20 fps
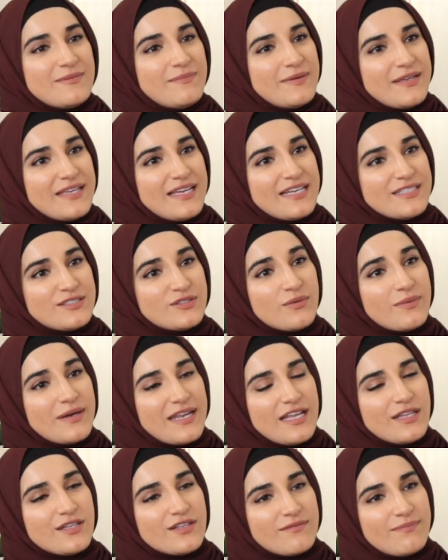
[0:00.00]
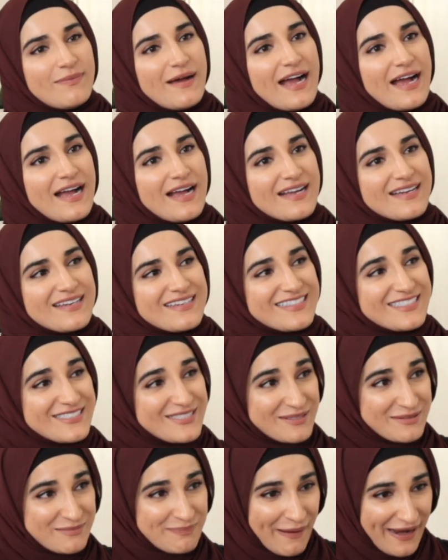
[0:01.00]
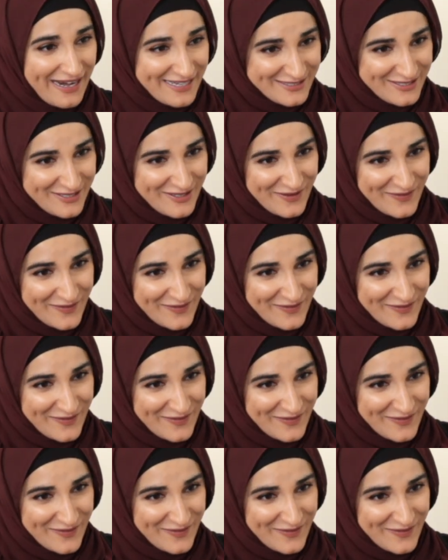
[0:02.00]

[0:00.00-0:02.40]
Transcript: But yeah, so when I look back to